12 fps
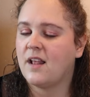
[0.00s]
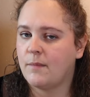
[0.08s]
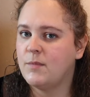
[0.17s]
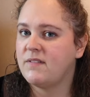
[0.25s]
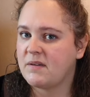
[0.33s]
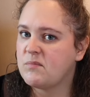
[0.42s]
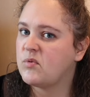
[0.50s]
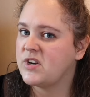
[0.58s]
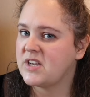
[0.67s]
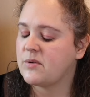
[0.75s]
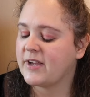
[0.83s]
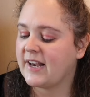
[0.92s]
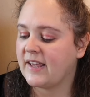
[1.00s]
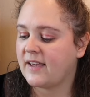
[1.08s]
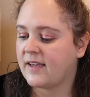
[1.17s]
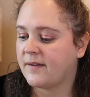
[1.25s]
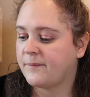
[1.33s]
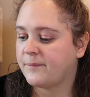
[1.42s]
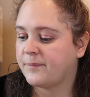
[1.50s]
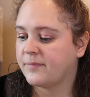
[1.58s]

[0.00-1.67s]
are moving pretty quickly here.